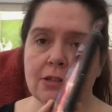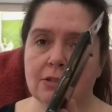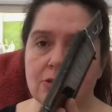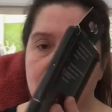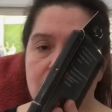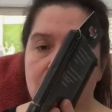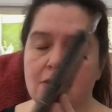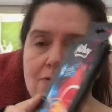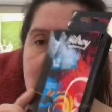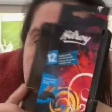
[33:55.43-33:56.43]
it and the, the
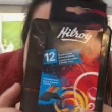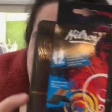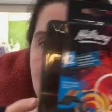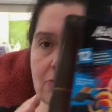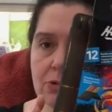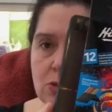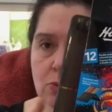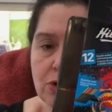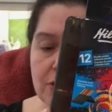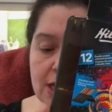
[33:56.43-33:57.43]
convenience of it was
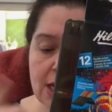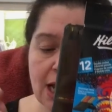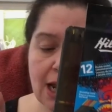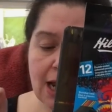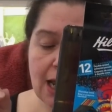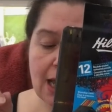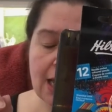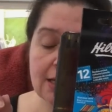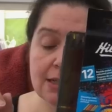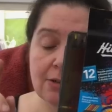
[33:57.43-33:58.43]
worth it.
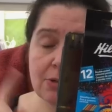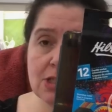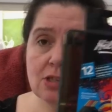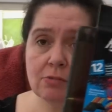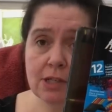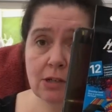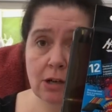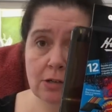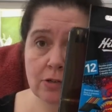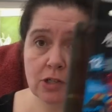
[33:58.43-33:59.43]
And it was
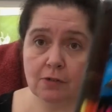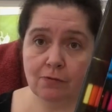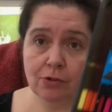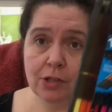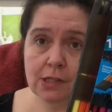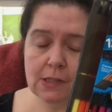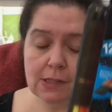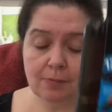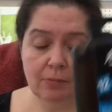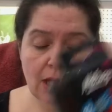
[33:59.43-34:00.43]
$3 for this.
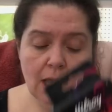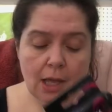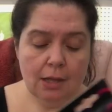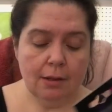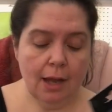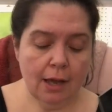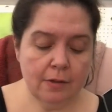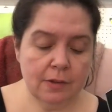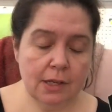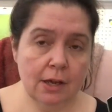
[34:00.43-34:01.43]

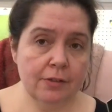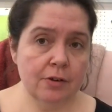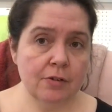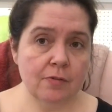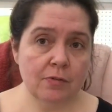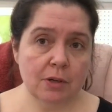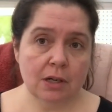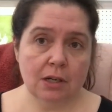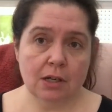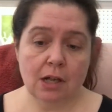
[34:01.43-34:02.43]
Now the other
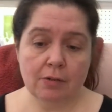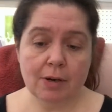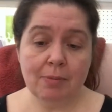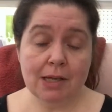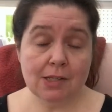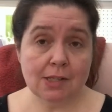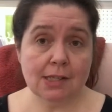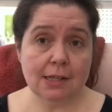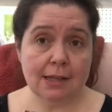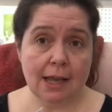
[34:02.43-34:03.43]
coloring
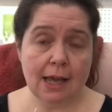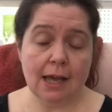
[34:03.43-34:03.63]
pencils that they